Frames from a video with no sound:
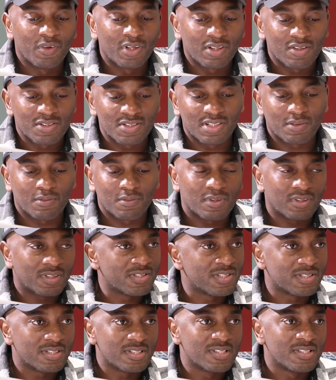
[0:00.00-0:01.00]
and I was like, wow,
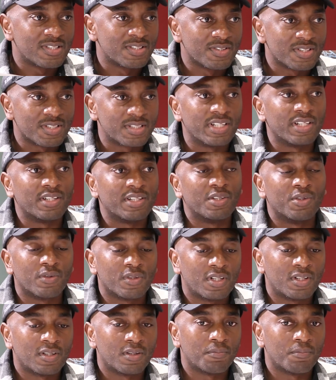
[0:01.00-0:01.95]
this is interesting, you know.